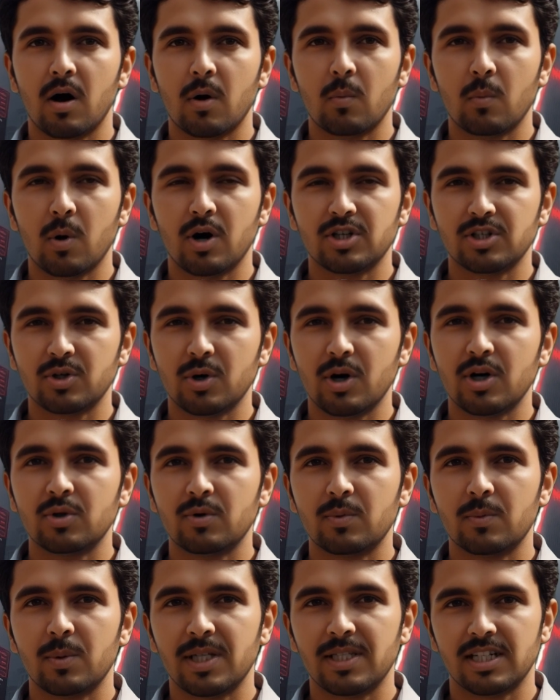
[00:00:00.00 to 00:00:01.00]
What's going to
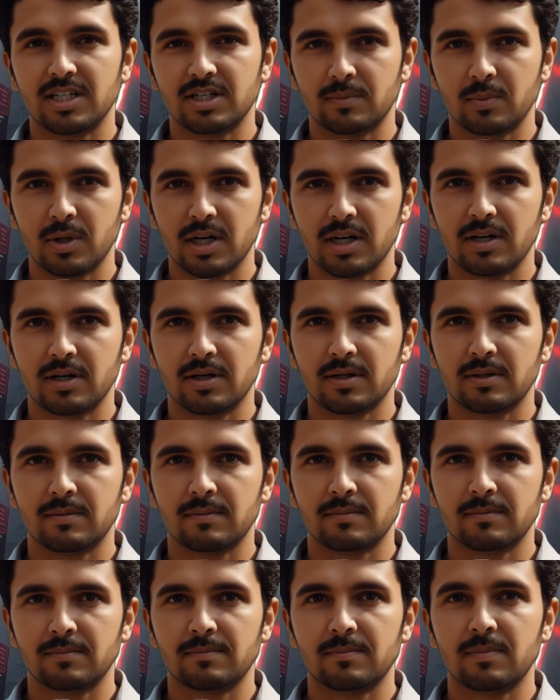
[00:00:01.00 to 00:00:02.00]
win this week?
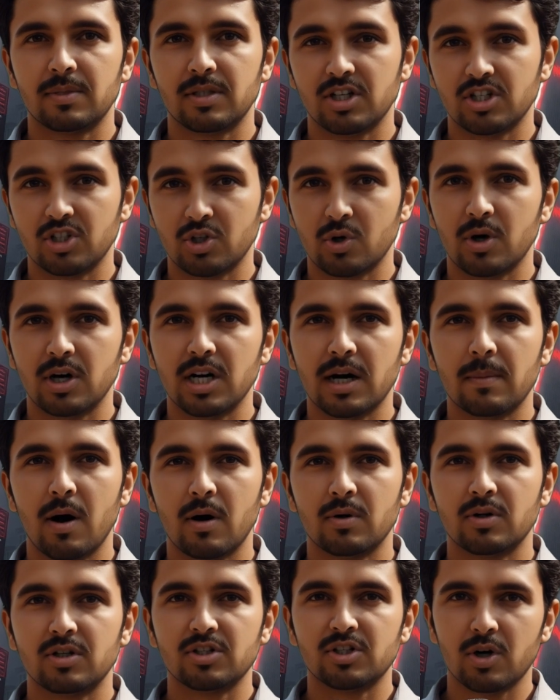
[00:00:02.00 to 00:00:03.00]
The story
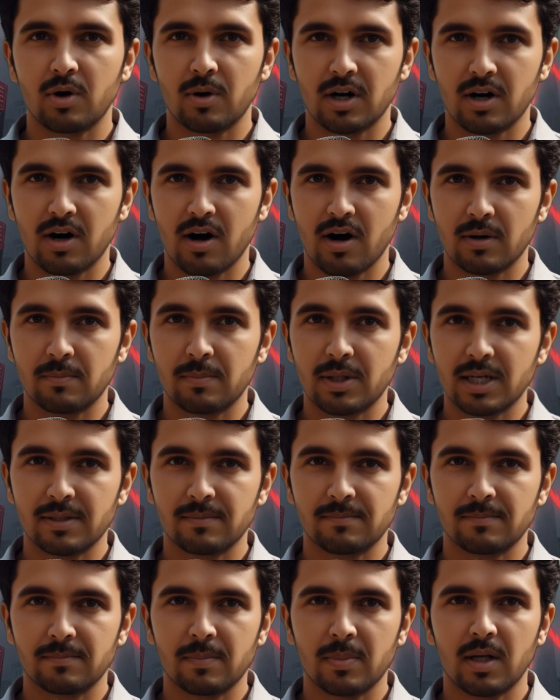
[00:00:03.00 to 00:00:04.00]
about a slow economy,
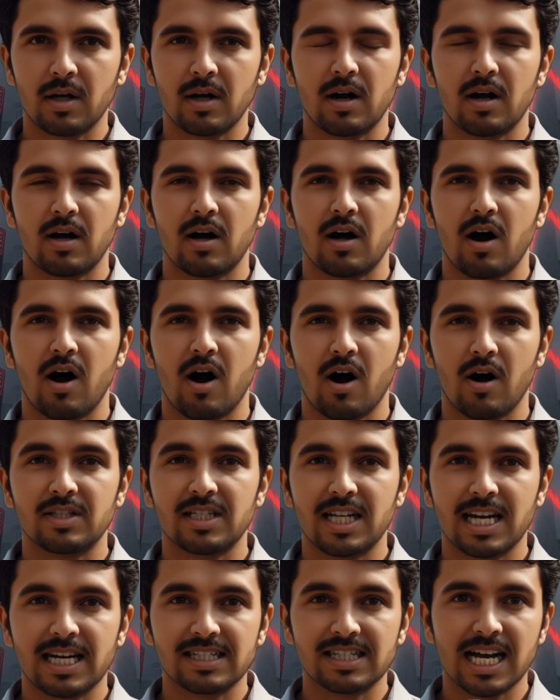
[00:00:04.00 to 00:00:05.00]
or the
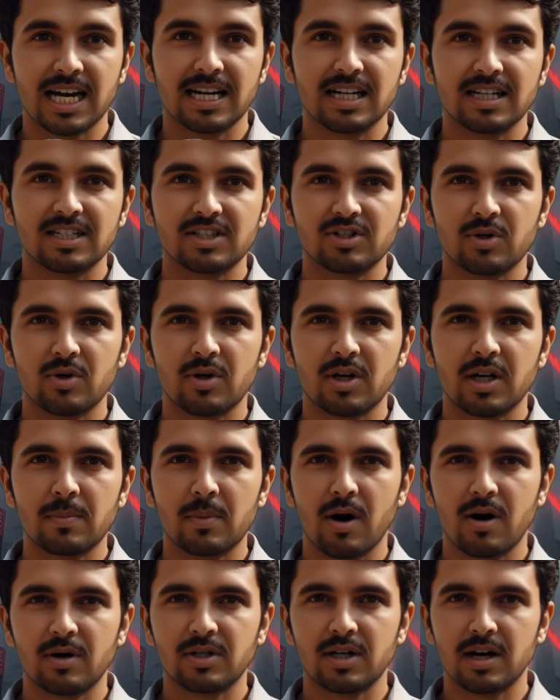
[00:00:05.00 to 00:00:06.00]
exciting story
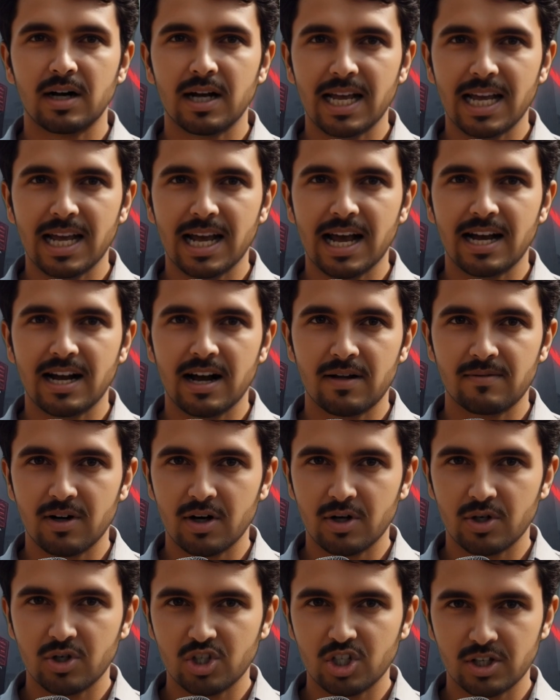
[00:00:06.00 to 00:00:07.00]
about the AI
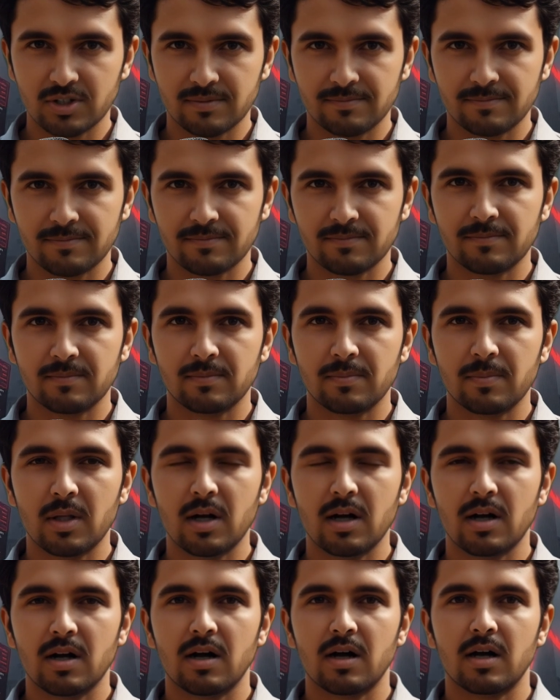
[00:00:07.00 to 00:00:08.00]
revolution?
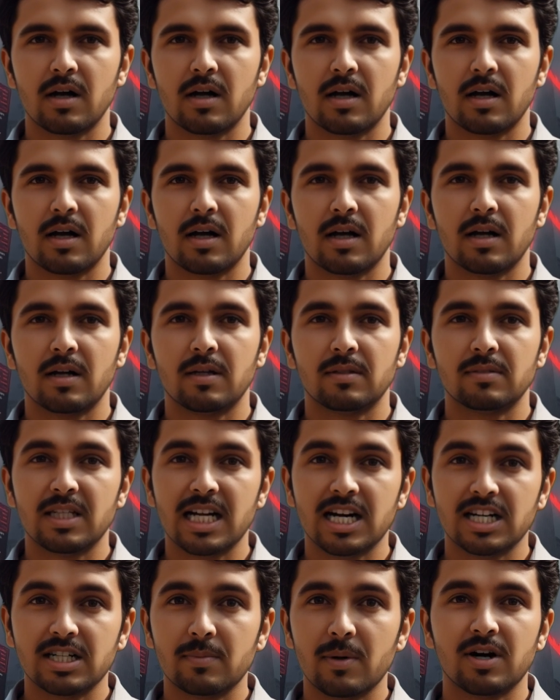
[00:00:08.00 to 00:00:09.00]
The
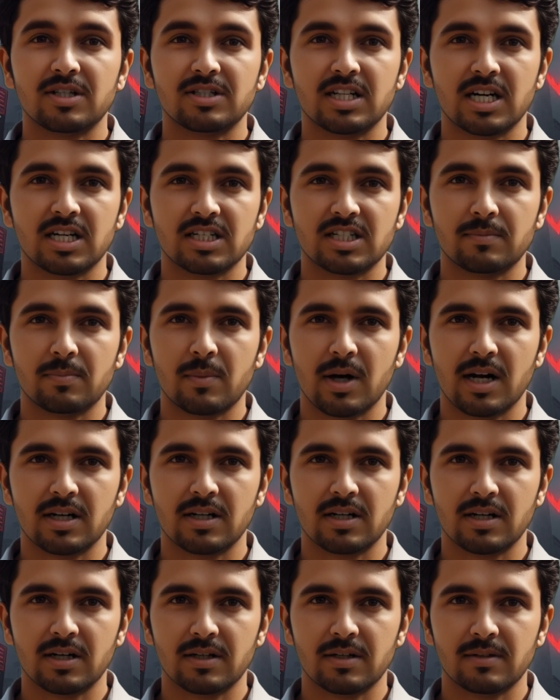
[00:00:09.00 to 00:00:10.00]
experts are
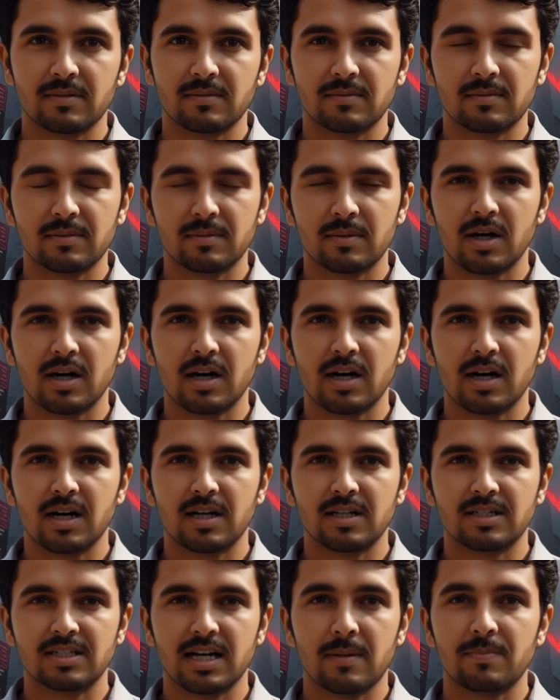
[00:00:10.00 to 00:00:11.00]
split.
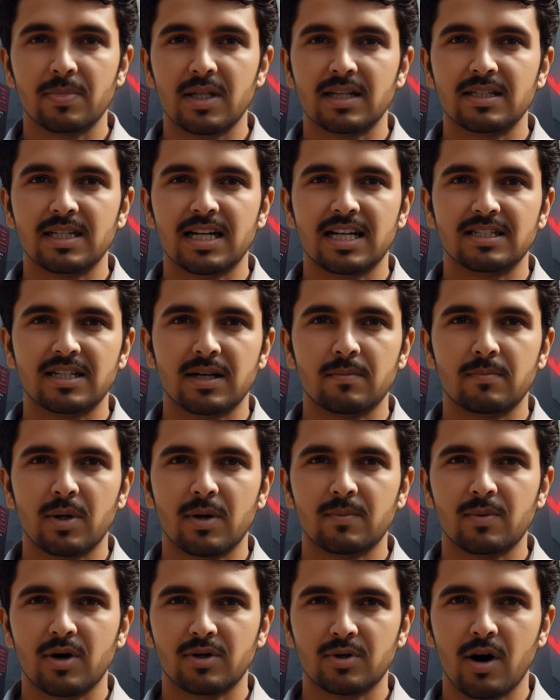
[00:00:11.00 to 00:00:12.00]
Some think the S&P
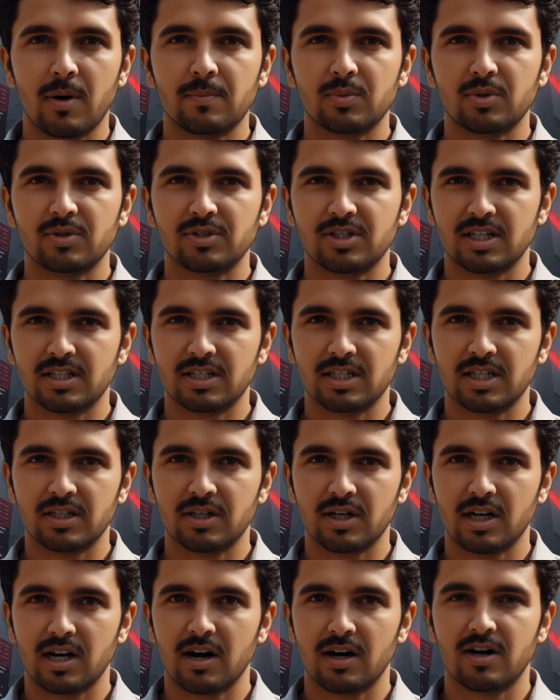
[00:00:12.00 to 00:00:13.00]
will drop to
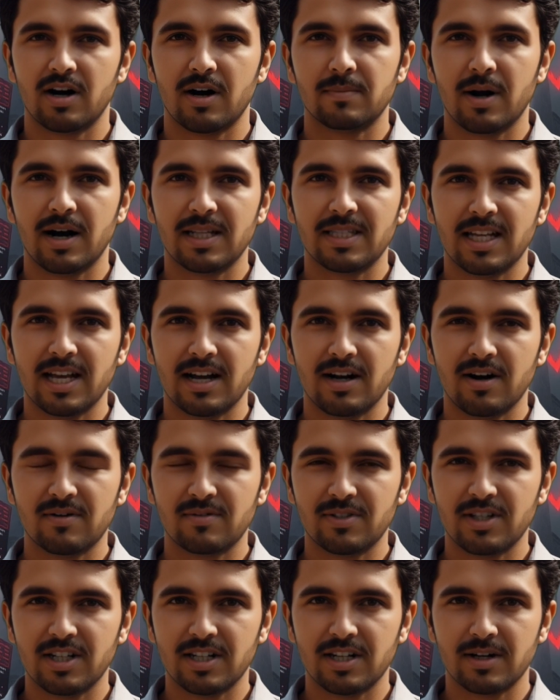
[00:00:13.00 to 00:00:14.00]
6,300 by the end of
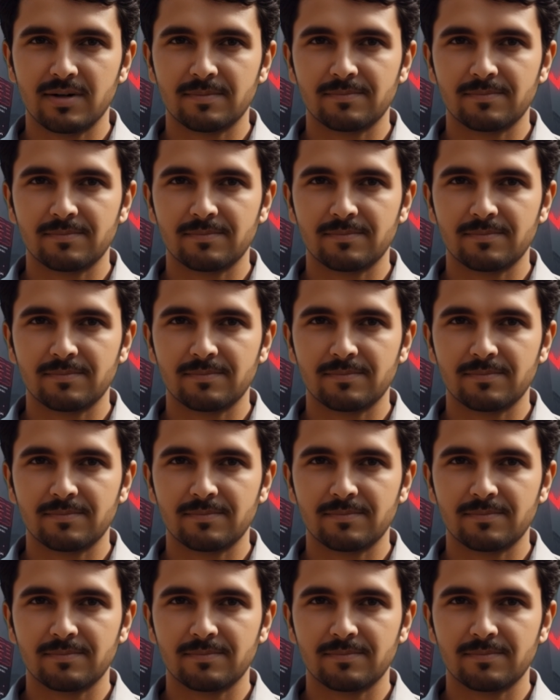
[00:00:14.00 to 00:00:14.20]
the year.